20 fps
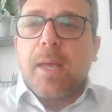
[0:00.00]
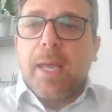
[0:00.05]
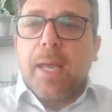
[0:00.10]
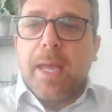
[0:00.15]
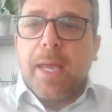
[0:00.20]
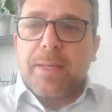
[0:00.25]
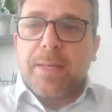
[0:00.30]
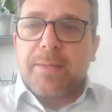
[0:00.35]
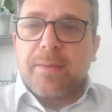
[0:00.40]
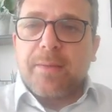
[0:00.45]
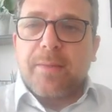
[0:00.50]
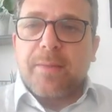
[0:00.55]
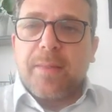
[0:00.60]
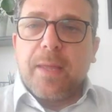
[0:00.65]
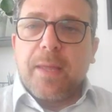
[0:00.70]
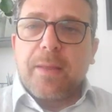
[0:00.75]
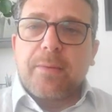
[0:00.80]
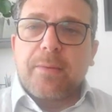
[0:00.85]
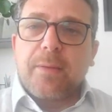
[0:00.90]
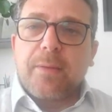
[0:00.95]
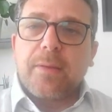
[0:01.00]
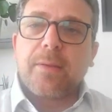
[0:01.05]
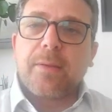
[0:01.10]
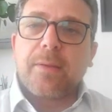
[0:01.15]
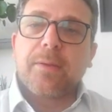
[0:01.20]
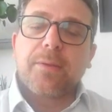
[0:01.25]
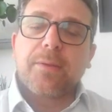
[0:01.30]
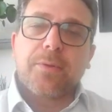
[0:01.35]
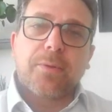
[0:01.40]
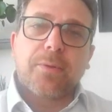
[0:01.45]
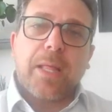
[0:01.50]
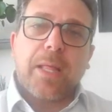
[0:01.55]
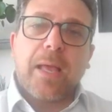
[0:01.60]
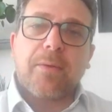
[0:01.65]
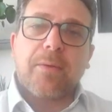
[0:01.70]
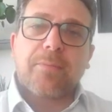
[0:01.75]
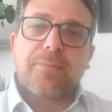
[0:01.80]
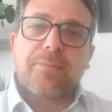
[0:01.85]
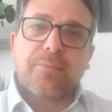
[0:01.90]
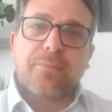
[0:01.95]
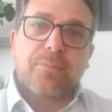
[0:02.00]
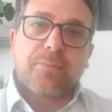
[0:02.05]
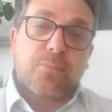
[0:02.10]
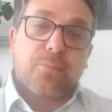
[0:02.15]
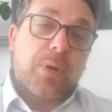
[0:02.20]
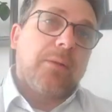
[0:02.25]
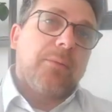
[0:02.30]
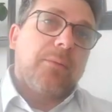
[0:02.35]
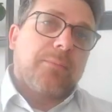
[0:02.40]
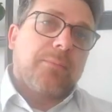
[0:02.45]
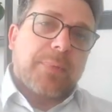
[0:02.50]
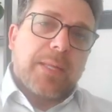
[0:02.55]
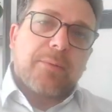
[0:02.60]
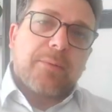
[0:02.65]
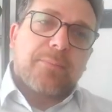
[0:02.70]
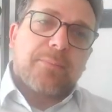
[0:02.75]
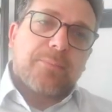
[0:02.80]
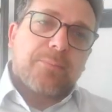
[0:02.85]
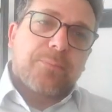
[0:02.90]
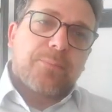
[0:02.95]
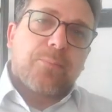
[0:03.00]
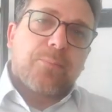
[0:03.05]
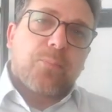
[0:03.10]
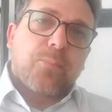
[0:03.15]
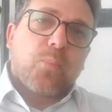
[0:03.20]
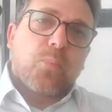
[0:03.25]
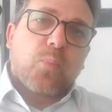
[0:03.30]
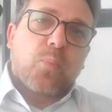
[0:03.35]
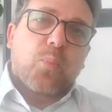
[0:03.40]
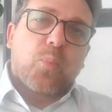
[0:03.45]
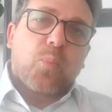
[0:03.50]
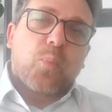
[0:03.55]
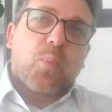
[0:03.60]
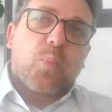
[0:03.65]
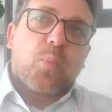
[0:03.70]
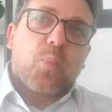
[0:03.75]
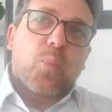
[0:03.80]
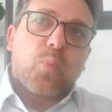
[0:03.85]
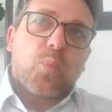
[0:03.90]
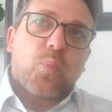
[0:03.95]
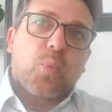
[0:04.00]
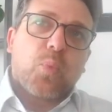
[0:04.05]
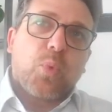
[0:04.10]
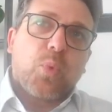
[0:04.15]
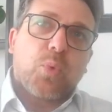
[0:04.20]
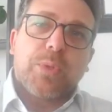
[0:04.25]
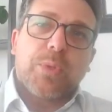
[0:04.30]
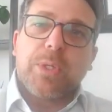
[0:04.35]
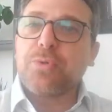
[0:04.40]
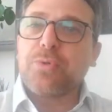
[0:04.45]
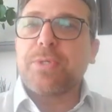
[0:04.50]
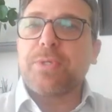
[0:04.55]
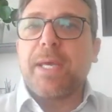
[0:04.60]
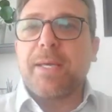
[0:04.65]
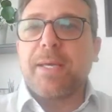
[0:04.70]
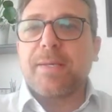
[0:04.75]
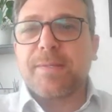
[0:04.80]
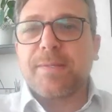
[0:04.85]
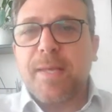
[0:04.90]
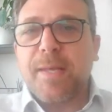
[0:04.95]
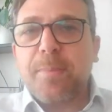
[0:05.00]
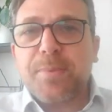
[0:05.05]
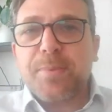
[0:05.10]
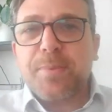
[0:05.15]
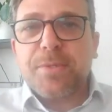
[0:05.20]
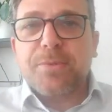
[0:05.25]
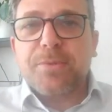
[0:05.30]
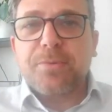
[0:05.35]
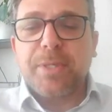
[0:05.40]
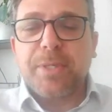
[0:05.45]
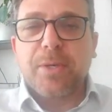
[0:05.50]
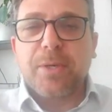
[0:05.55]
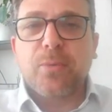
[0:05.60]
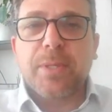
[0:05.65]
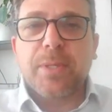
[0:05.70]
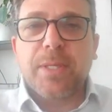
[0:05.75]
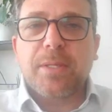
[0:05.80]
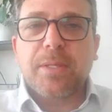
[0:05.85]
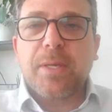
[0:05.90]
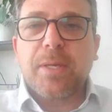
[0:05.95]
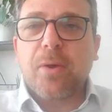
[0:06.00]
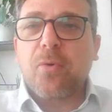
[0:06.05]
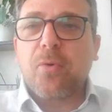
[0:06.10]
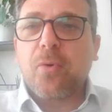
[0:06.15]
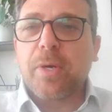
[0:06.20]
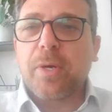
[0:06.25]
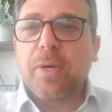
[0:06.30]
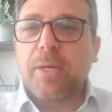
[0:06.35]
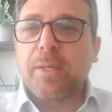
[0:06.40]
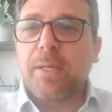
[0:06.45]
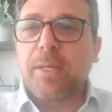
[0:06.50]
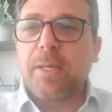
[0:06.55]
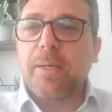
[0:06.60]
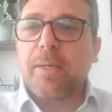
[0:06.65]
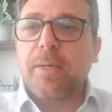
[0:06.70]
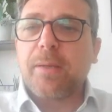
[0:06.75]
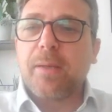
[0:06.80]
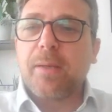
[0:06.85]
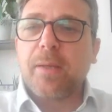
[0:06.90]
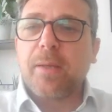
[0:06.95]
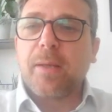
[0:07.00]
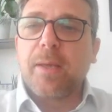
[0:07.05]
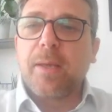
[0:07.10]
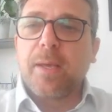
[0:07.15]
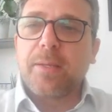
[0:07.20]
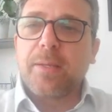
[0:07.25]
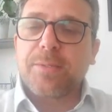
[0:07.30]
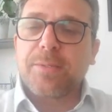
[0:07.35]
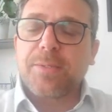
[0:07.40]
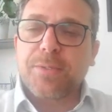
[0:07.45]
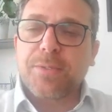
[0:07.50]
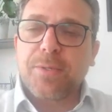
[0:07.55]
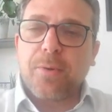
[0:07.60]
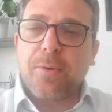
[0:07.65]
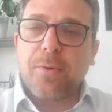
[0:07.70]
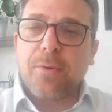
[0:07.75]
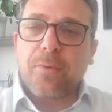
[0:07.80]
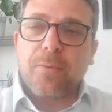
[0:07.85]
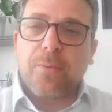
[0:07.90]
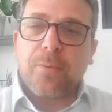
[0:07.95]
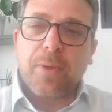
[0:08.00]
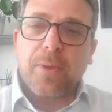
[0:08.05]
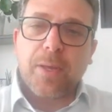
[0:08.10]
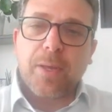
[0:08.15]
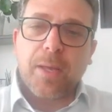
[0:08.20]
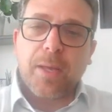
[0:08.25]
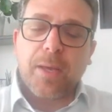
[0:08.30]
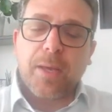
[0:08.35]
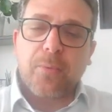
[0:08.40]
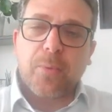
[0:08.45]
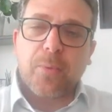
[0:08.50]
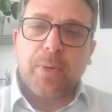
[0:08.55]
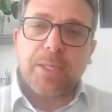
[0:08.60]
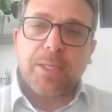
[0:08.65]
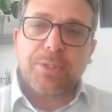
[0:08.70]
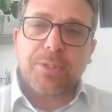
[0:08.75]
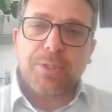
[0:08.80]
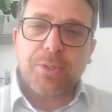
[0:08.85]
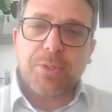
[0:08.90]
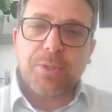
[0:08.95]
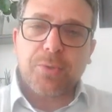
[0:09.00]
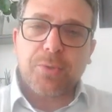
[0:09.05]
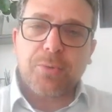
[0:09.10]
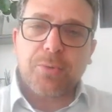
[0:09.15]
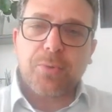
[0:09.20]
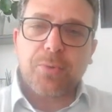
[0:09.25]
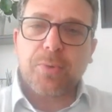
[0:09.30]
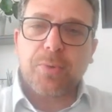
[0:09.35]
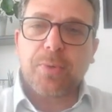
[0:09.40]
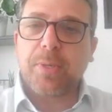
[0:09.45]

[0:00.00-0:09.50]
And then you'll have, then you need to take steps to deal with it accordingly. And so what I do